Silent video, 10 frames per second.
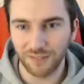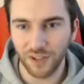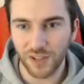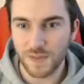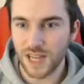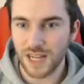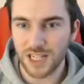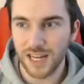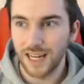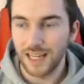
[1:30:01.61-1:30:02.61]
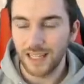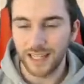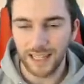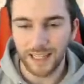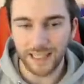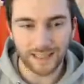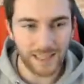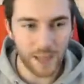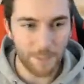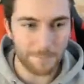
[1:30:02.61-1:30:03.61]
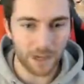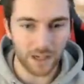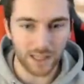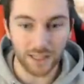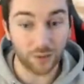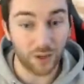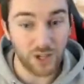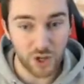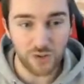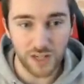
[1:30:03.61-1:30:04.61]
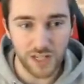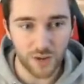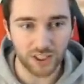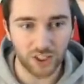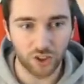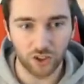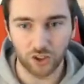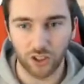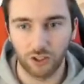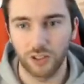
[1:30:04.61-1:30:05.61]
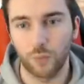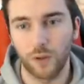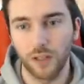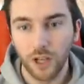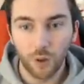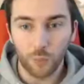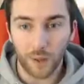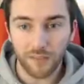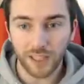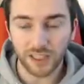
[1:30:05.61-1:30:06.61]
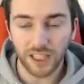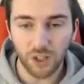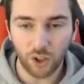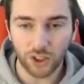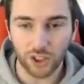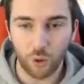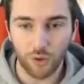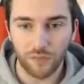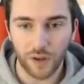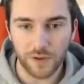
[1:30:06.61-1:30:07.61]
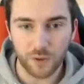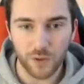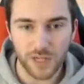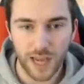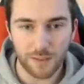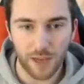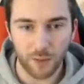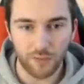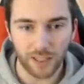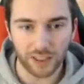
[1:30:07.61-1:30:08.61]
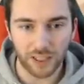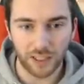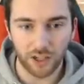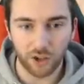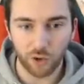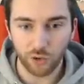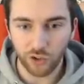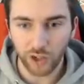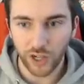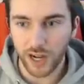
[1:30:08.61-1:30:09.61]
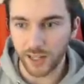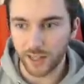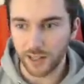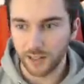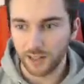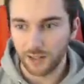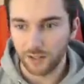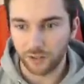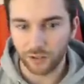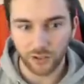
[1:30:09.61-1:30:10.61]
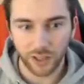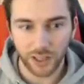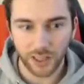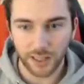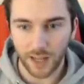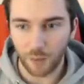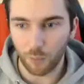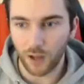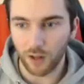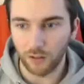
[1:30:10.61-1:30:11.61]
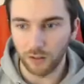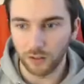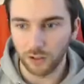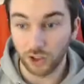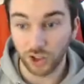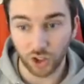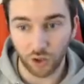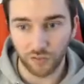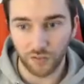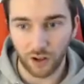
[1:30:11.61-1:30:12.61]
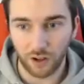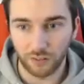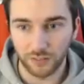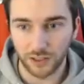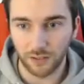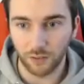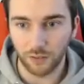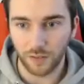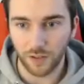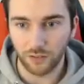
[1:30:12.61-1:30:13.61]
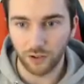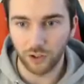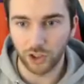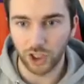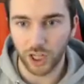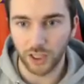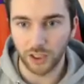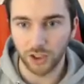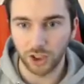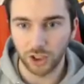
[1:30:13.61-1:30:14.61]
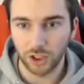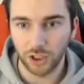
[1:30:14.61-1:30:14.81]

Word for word: First possession, easy bucket. So I do need to actually concentrate on this one. We haven't actually lost a Hall of Fame difficulty game yet. We've actually done really, really damn well so far. Obviously, things could change.